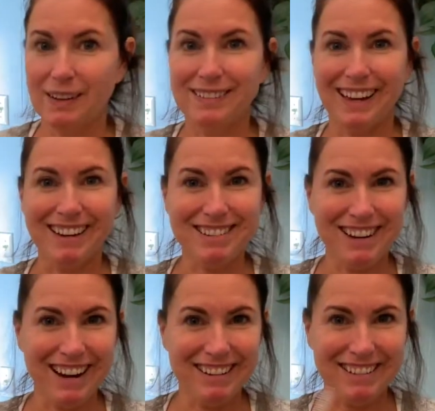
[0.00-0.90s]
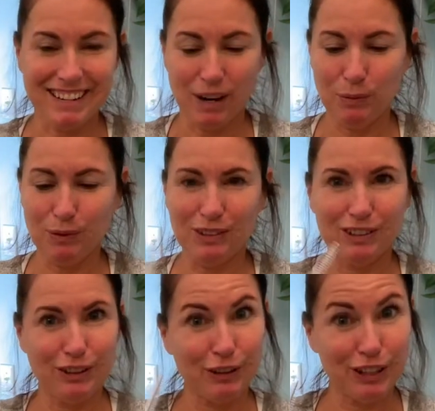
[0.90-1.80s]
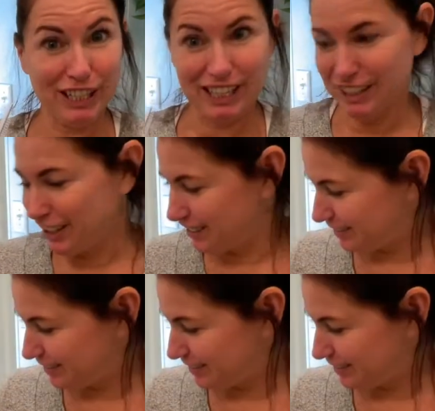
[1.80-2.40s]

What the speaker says: That's nice. It comes with a little cleaner.